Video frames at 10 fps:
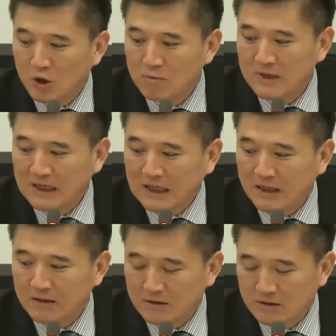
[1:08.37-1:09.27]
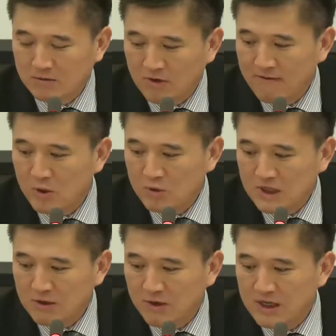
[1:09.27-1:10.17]
human need, the revenue
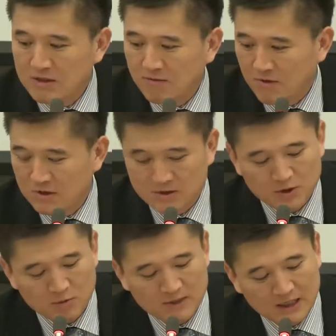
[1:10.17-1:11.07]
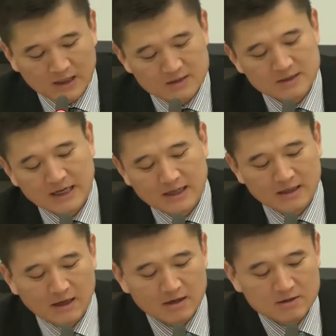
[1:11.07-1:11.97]
generation versus human needs. And
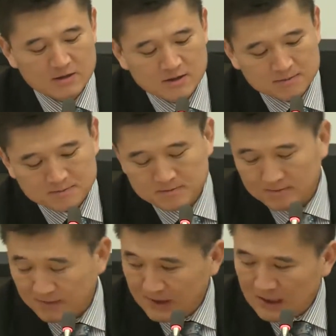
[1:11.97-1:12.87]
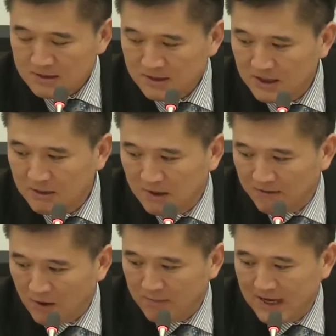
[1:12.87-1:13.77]
the other theme
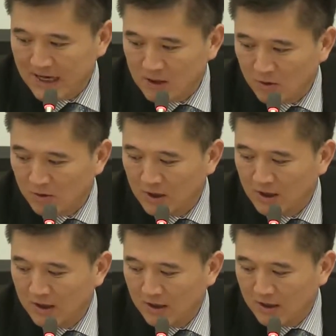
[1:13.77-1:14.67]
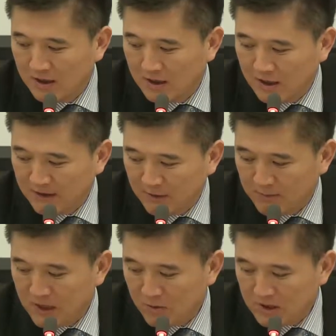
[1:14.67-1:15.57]
of our panel, if you
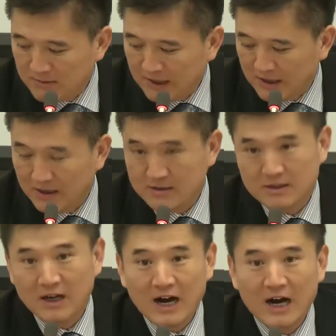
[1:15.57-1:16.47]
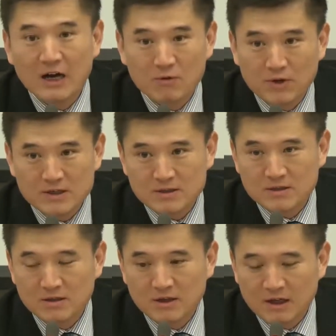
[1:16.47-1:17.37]
bear with me, is the high
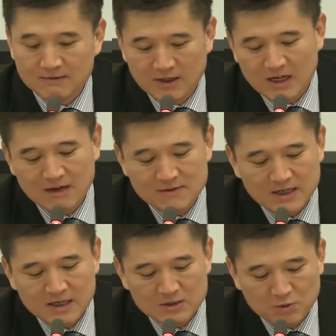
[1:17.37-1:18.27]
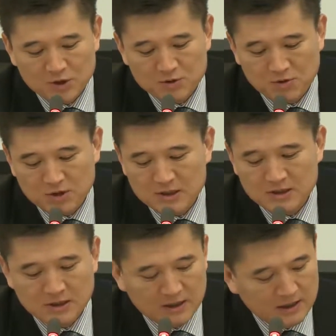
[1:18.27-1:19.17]
risk of the life science research.